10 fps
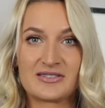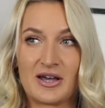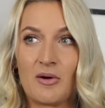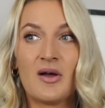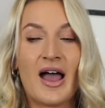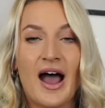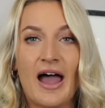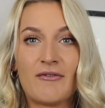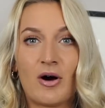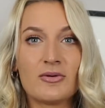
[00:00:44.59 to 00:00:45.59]
So
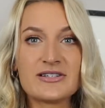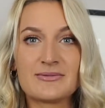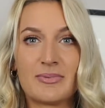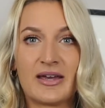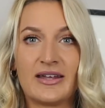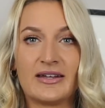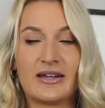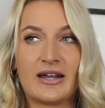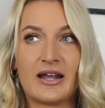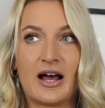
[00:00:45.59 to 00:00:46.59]
I've always
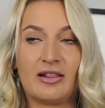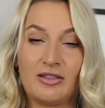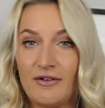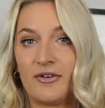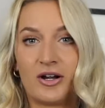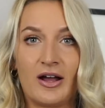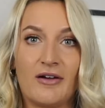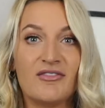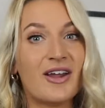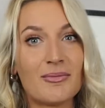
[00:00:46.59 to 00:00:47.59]
been a lover
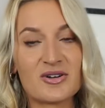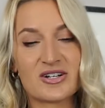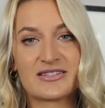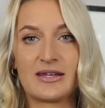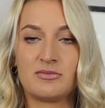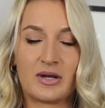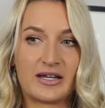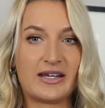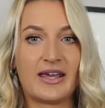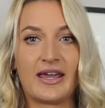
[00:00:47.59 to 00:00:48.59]
of numbers and
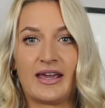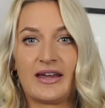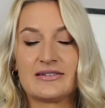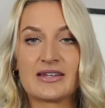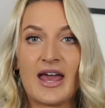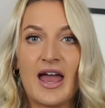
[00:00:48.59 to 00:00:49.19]
money, and